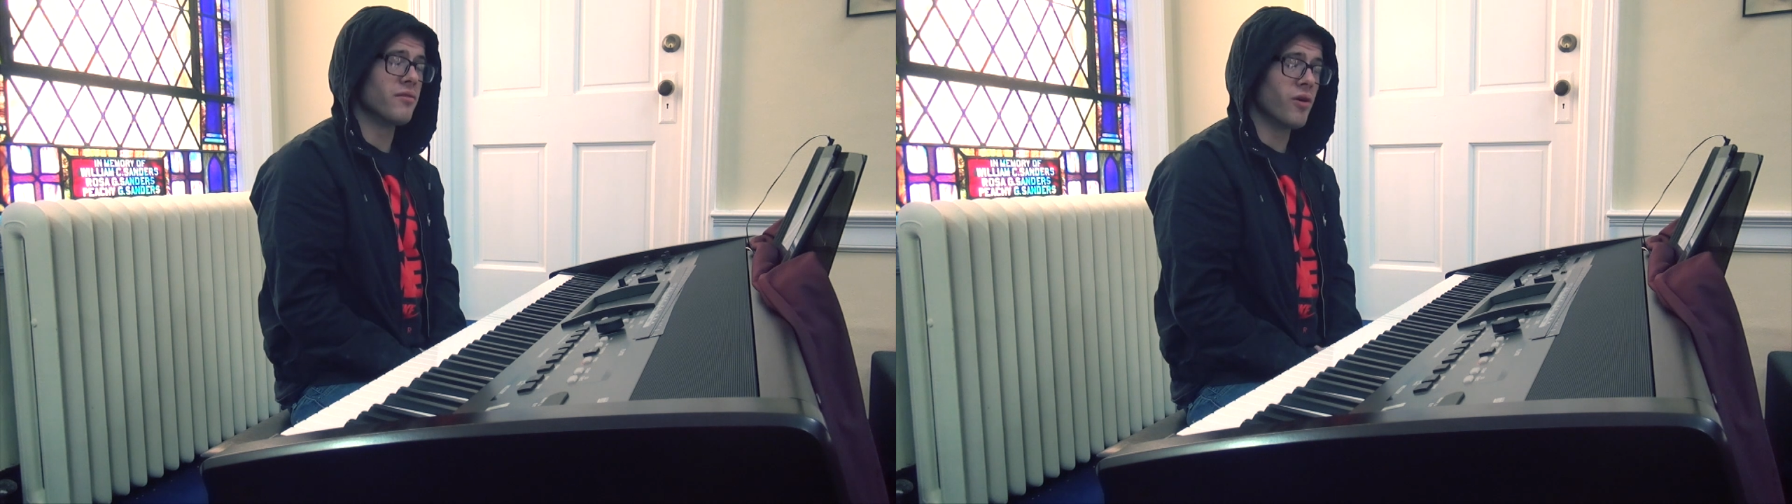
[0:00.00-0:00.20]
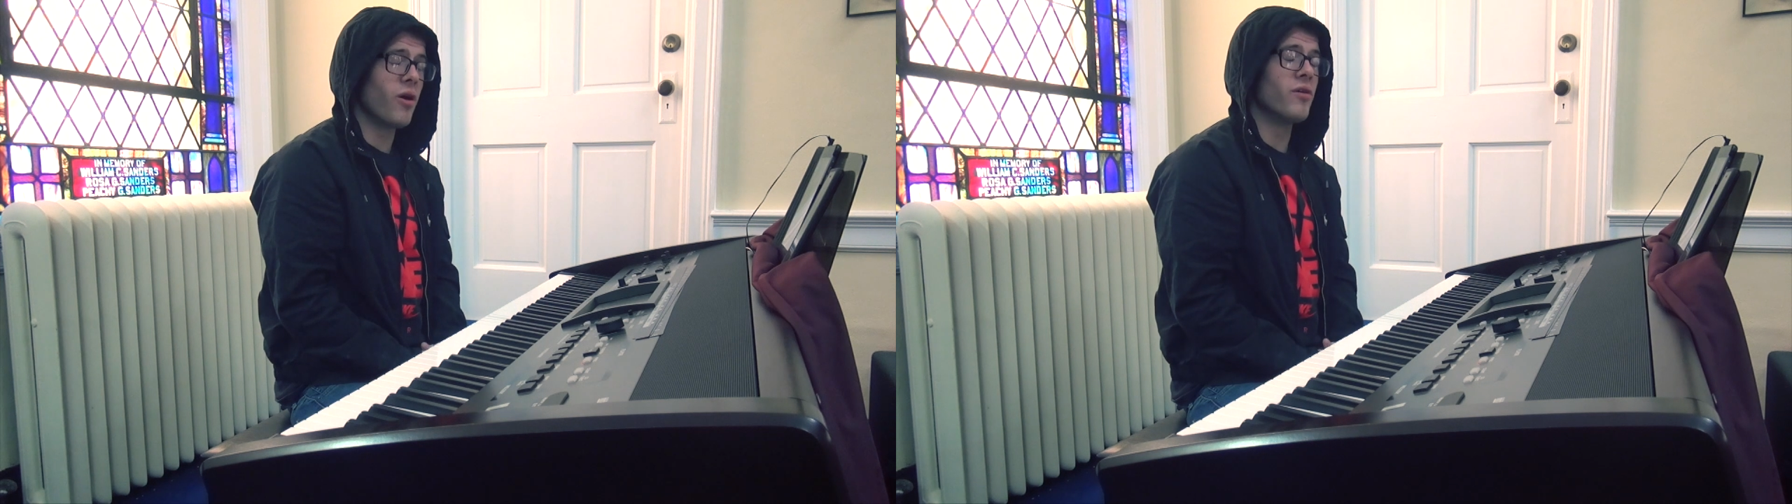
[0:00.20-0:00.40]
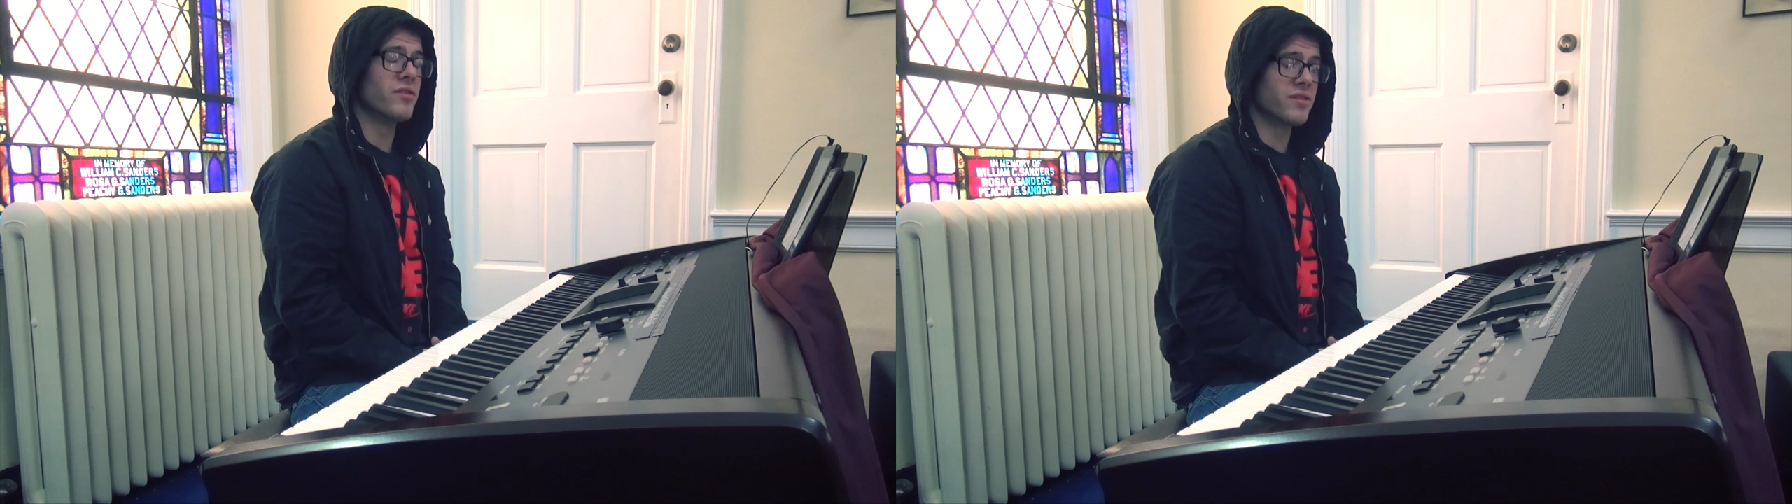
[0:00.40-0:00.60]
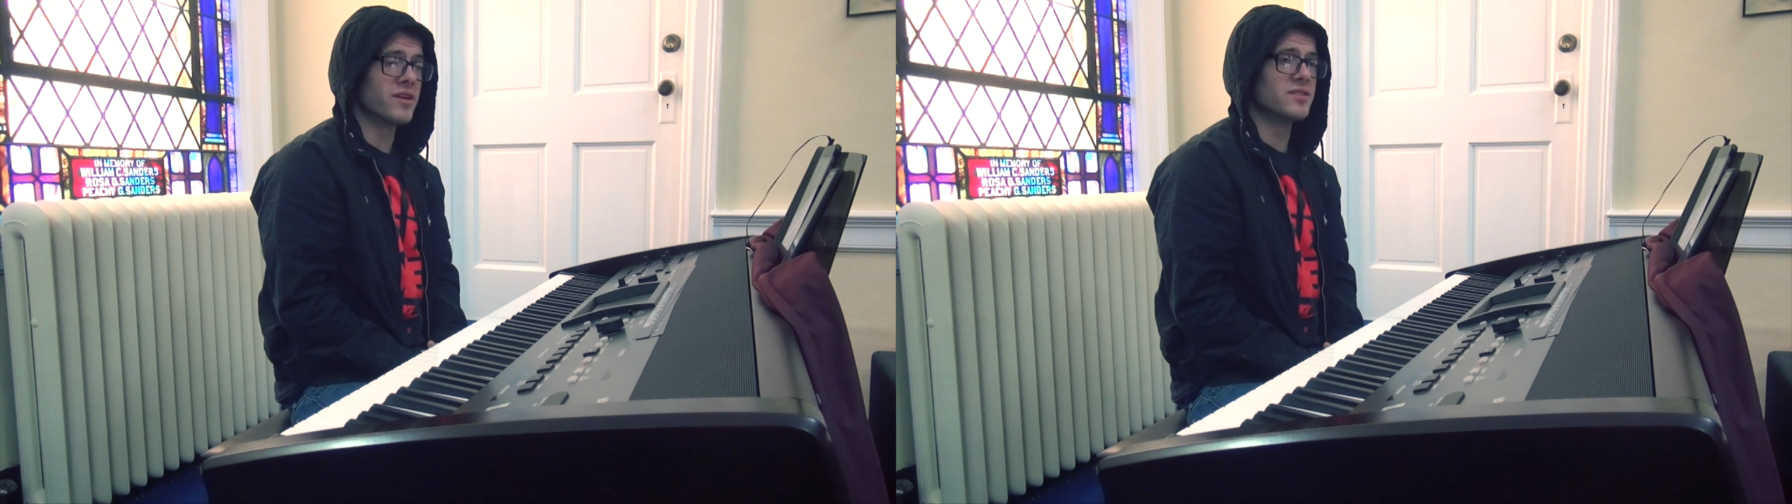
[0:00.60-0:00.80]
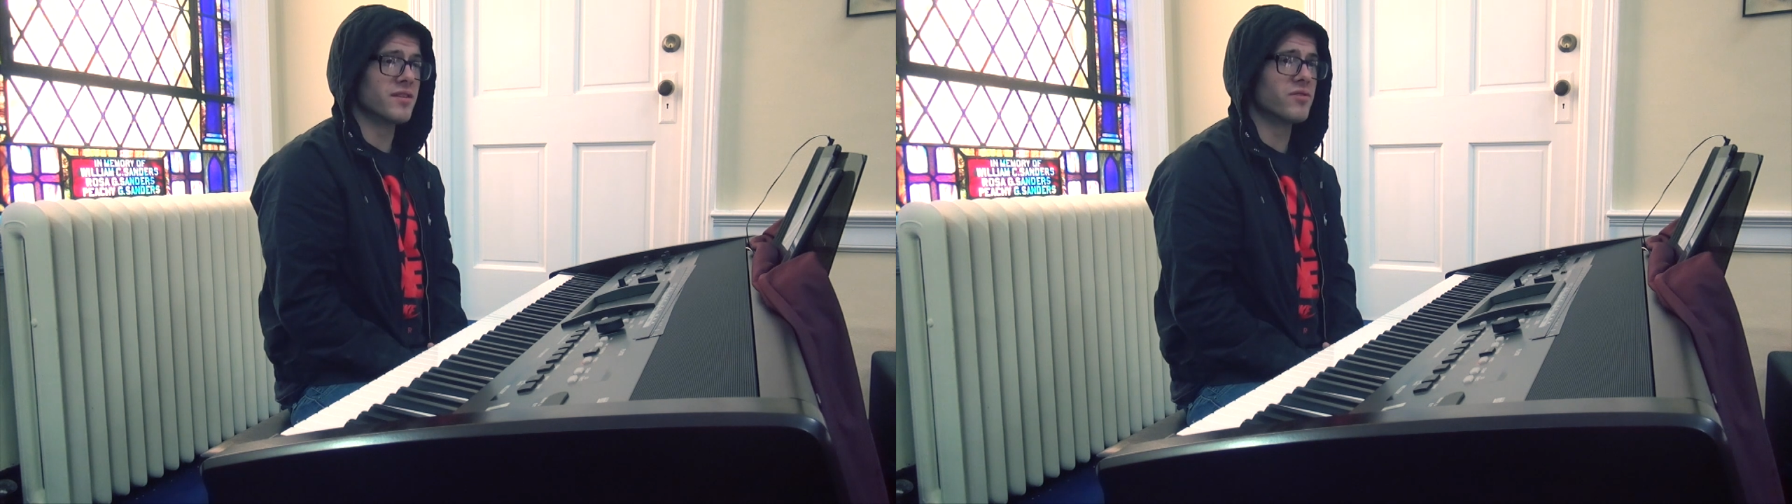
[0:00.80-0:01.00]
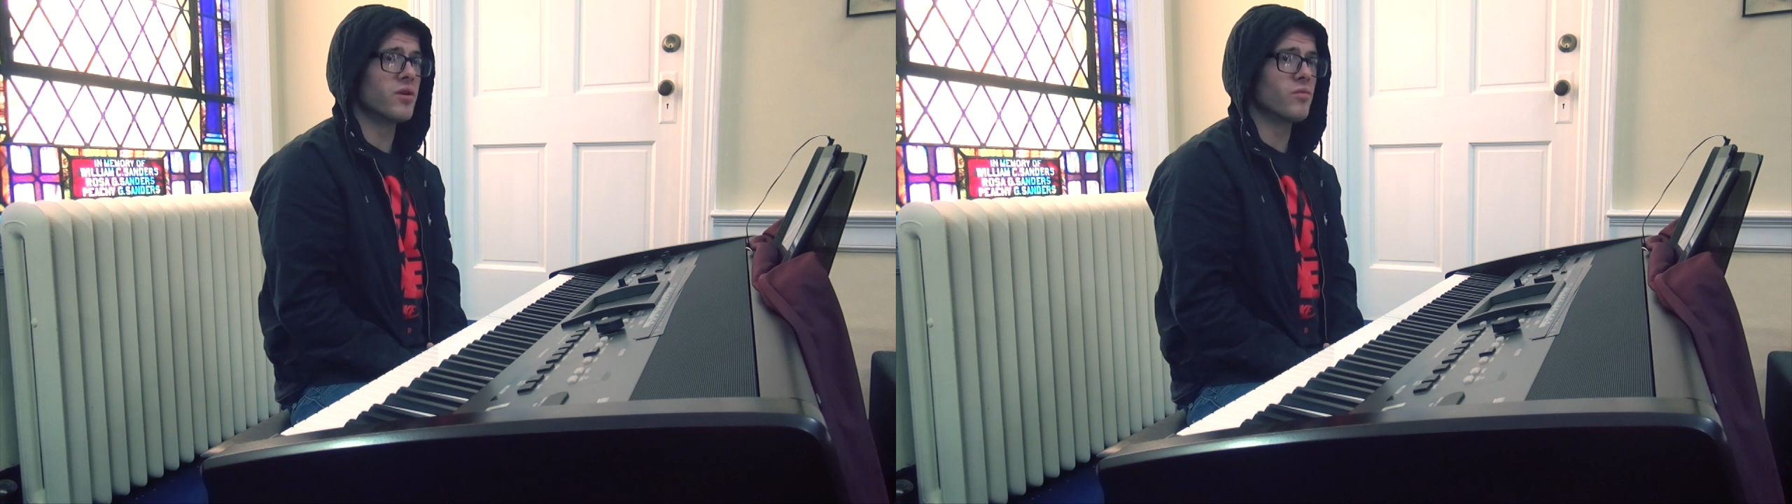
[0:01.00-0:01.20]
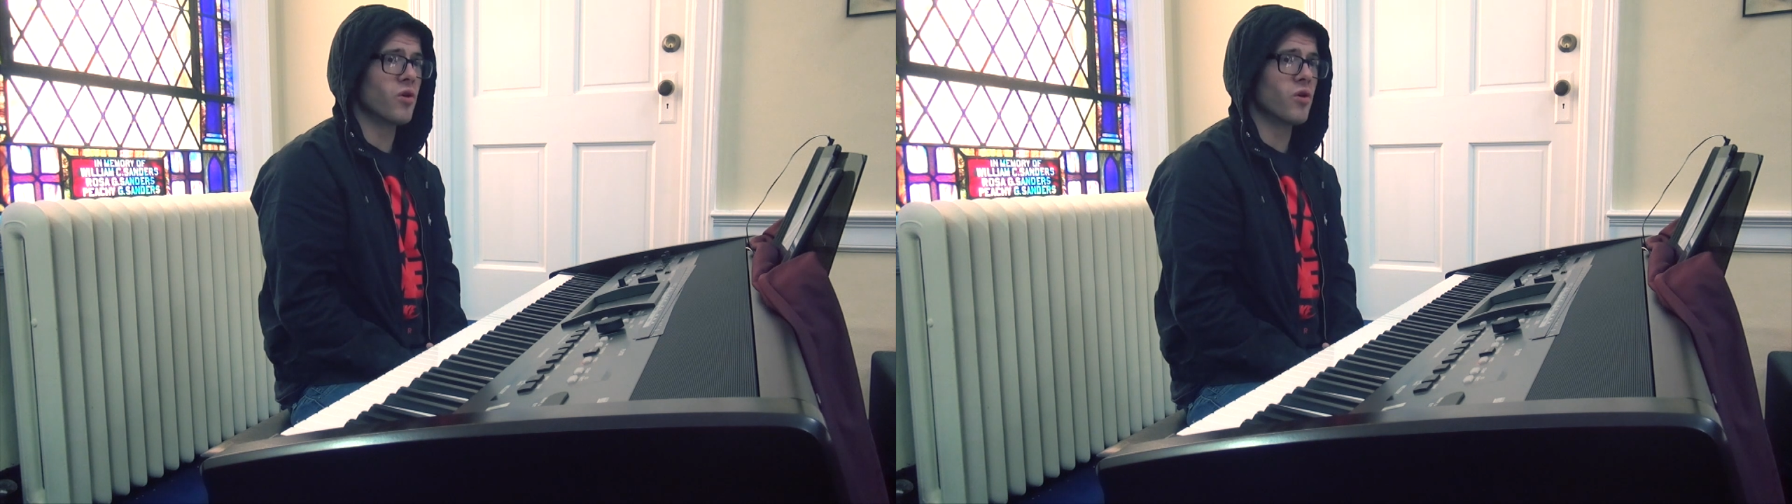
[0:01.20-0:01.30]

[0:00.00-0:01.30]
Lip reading: of all the things I've done